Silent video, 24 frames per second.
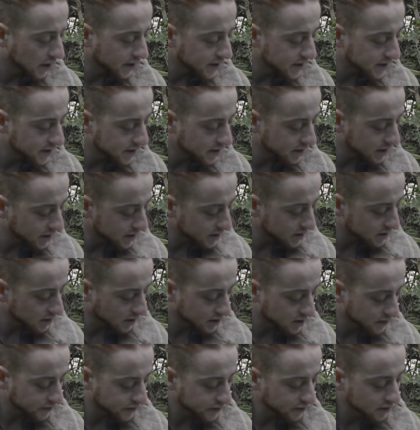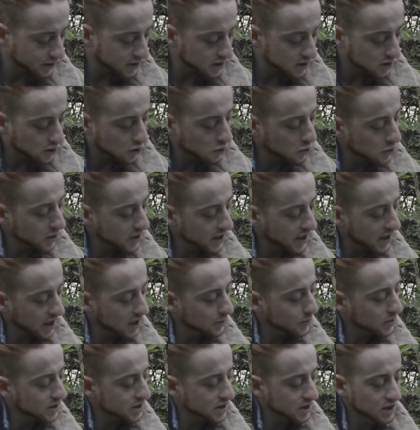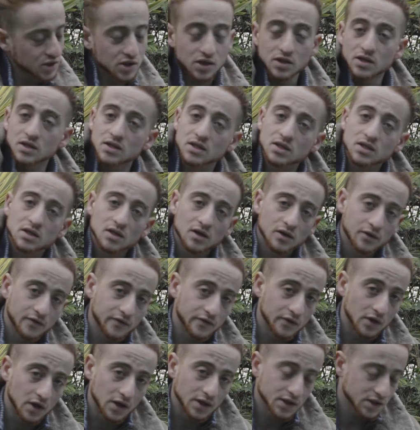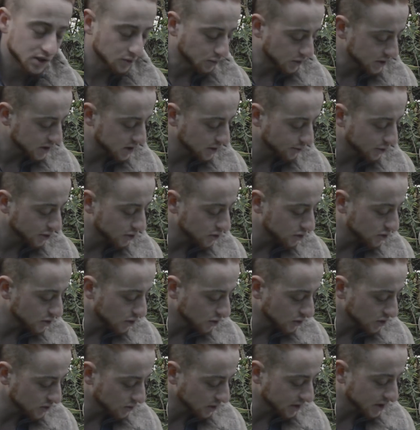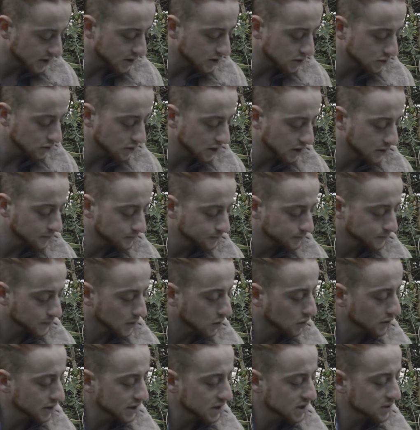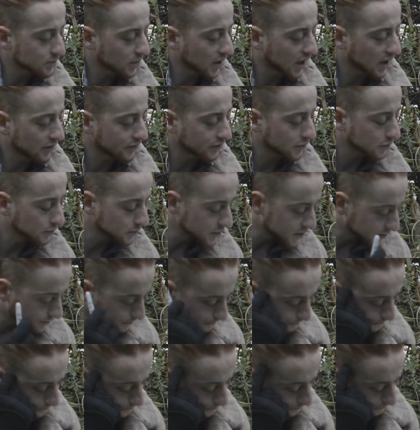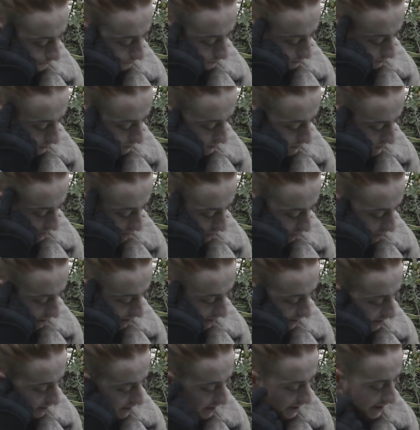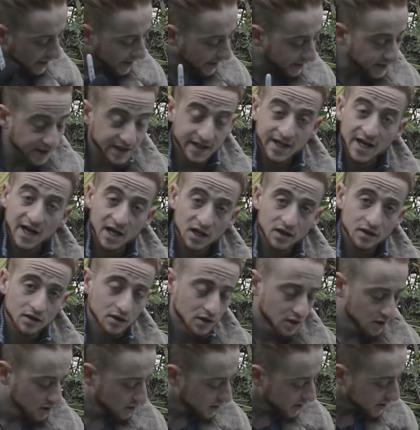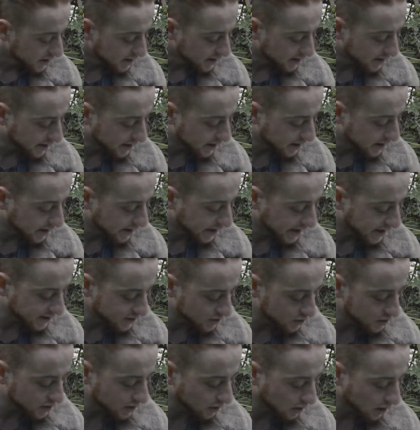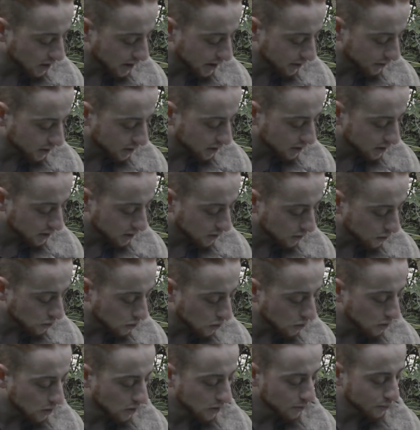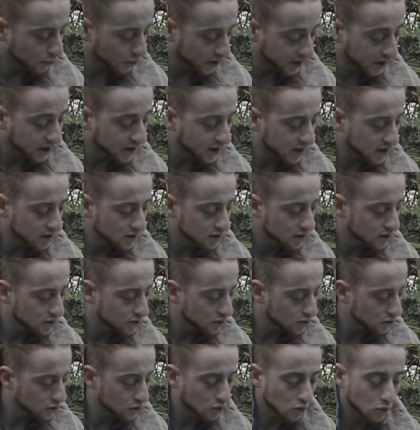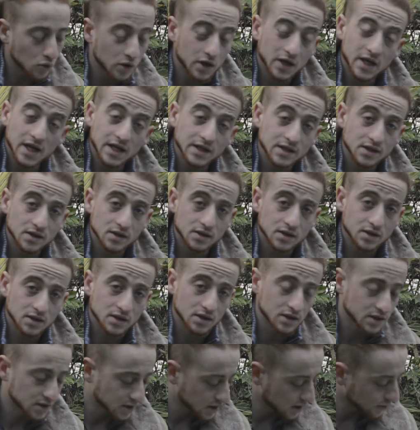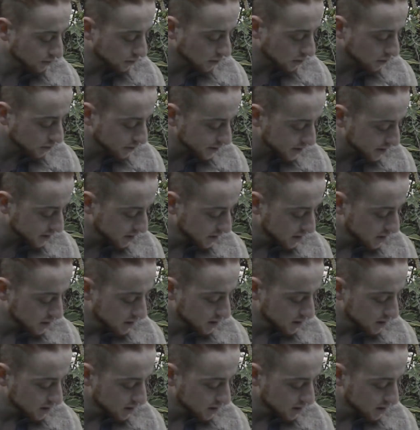ideally start to fill these coordinator positions first with someone who knows what they're doing on these platforms. Okay, and again, as you start hiring or bringing in new coordinators into their roles,